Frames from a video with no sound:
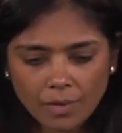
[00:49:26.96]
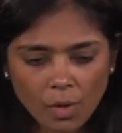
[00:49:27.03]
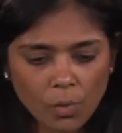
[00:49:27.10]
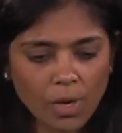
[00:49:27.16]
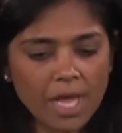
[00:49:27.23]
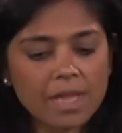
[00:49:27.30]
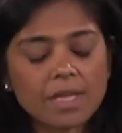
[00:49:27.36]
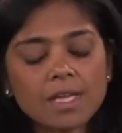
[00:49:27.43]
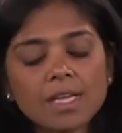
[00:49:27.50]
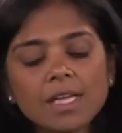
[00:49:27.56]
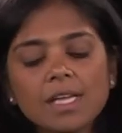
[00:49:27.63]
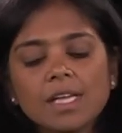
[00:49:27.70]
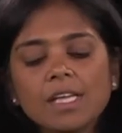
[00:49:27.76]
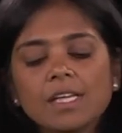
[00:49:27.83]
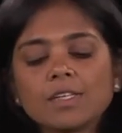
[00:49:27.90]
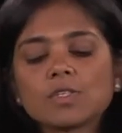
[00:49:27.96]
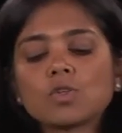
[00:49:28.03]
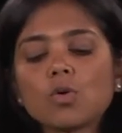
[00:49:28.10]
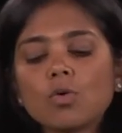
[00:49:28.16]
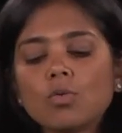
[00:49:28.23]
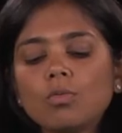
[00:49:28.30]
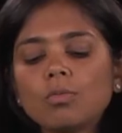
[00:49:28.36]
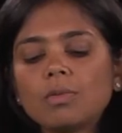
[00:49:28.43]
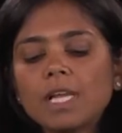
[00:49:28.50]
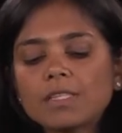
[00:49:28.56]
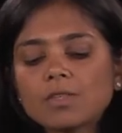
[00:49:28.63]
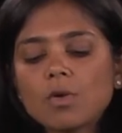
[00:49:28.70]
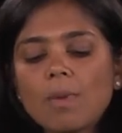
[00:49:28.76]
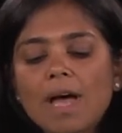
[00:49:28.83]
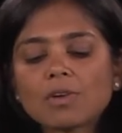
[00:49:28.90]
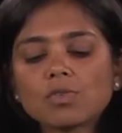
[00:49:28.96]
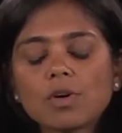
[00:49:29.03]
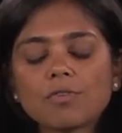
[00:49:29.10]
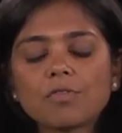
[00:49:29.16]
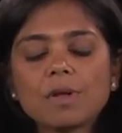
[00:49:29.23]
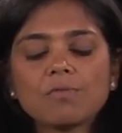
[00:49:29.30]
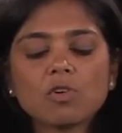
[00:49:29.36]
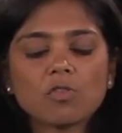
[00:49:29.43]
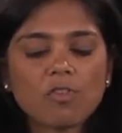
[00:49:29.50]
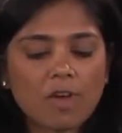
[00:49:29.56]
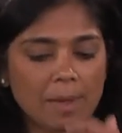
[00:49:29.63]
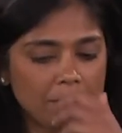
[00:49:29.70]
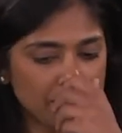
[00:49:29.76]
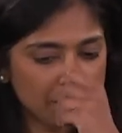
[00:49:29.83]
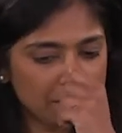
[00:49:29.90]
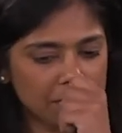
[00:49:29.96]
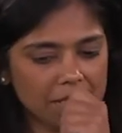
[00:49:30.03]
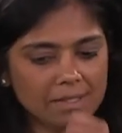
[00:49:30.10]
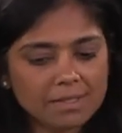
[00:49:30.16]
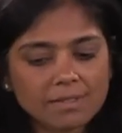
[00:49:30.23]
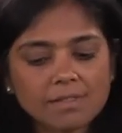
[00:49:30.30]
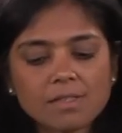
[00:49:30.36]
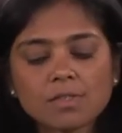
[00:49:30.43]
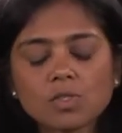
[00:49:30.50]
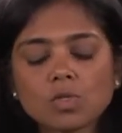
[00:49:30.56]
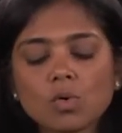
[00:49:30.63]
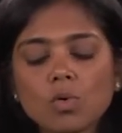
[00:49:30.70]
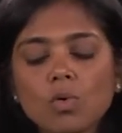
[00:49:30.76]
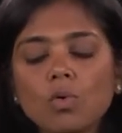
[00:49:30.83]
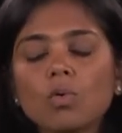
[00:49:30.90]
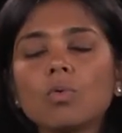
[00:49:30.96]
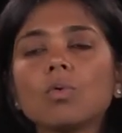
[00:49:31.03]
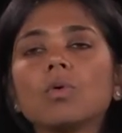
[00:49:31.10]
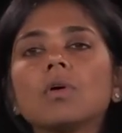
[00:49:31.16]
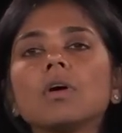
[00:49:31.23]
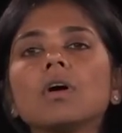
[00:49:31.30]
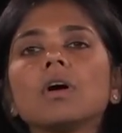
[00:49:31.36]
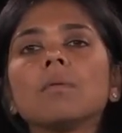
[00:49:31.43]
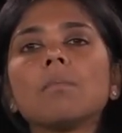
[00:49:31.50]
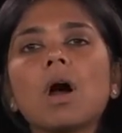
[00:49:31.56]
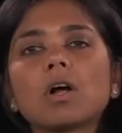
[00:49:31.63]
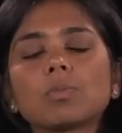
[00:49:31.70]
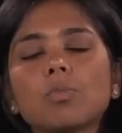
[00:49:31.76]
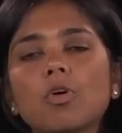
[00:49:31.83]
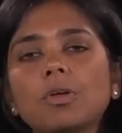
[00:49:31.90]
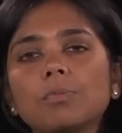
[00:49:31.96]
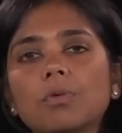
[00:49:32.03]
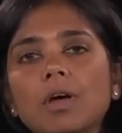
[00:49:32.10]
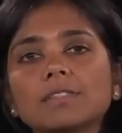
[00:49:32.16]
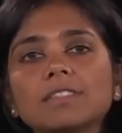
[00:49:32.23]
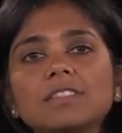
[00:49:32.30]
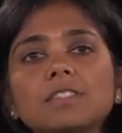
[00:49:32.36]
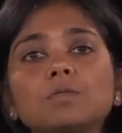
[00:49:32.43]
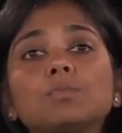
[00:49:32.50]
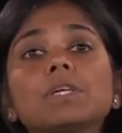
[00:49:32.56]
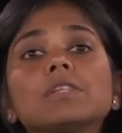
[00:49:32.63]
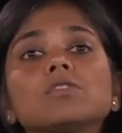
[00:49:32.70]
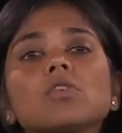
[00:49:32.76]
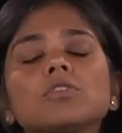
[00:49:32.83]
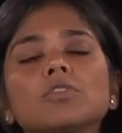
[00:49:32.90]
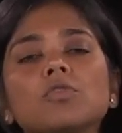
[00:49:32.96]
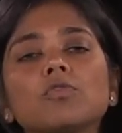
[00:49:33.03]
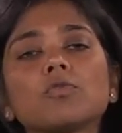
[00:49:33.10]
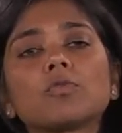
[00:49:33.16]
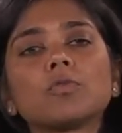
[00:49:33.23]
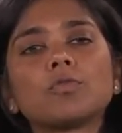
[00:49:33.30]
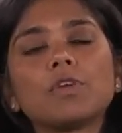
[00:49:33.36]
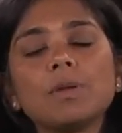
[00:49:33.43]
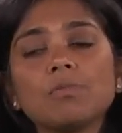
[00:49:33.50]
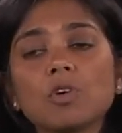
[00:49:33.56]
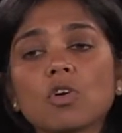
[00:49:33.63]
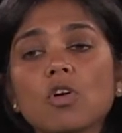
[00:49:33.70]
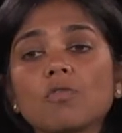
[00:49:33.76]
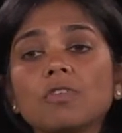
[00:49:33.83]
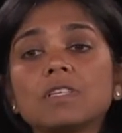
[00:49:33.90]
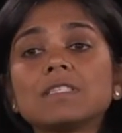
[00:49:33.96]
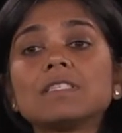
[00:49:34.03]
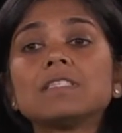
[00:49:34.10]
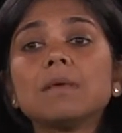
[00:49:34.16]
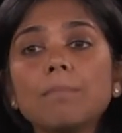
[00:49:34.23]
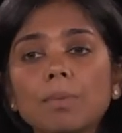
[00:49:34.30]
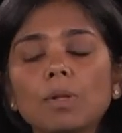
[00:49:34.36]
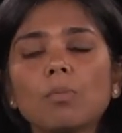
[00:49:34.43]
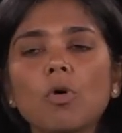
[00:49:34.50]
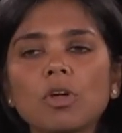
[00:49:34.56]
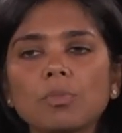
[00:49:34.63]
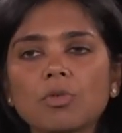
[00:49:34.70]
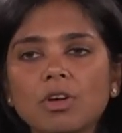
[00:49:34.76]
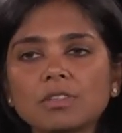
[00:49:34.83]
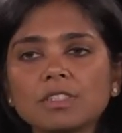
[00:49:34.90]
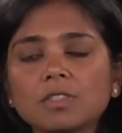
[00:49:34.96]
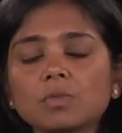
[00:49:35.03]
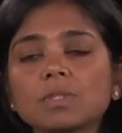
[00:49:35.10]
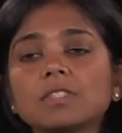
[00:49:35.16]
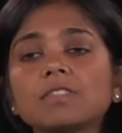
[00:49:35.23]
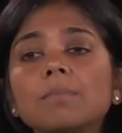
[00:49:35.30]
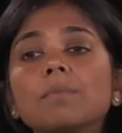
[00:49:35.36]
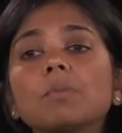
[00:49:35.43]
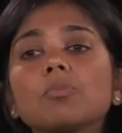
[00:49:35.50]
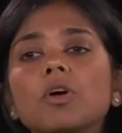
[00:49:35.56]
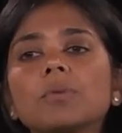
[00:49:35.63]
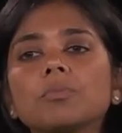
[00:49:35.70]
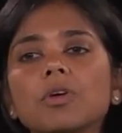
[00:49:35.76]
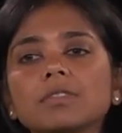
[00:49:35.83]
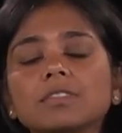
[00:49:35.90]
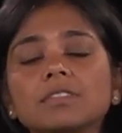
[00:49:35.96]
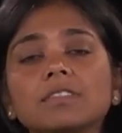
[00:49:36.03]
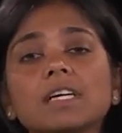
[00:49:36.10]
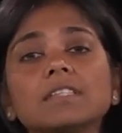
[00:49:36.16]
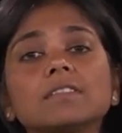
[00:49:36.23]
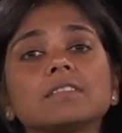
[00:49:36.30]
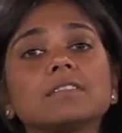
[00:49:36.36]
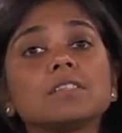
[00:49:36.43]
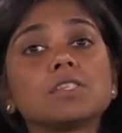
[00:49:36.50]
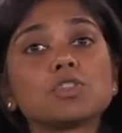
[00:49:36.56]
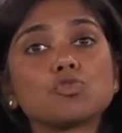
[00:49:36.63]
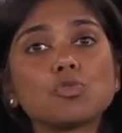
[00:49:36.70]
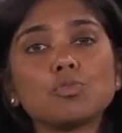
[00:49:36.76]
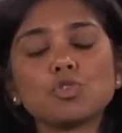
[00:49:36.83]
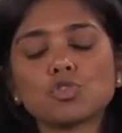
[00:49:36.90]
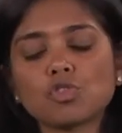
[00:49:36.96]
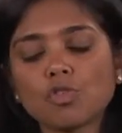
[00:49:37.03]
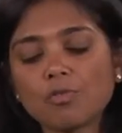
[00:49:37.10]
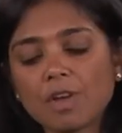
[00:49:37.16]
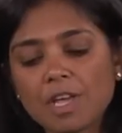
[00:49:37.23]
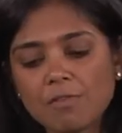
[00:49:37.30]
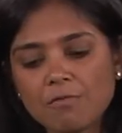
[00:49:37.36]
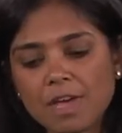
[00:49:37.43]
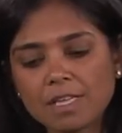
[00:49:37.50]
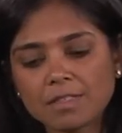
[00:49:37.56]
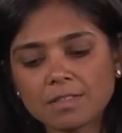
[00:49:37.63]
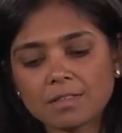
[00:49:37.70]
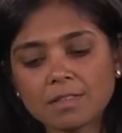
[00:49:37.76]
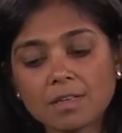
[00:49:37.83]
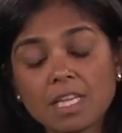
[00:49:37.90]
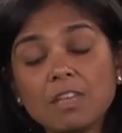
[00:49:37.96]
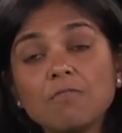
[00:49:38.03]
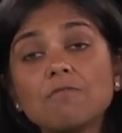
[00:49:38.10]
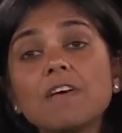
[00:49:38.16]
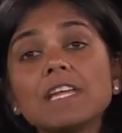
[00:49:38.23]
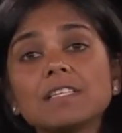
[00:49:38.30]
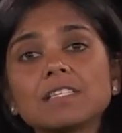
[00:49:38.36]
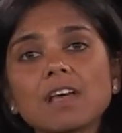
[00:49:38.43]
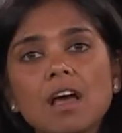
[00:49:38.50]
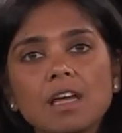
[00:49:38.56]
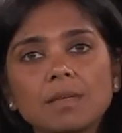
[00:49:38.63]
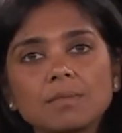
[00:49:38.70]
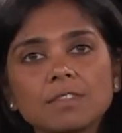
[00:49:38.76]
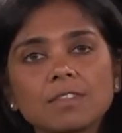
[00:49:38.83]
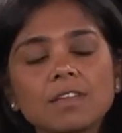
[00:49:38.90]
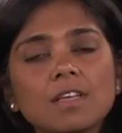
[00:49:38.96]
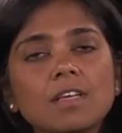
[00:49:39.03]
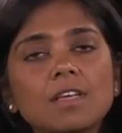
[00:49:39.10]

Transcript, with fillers: Okay, so let's go back to our framework for MPPs. So a mark point process builds on the framework of a simple point process. What a simple point process does is a distribution over event, event times.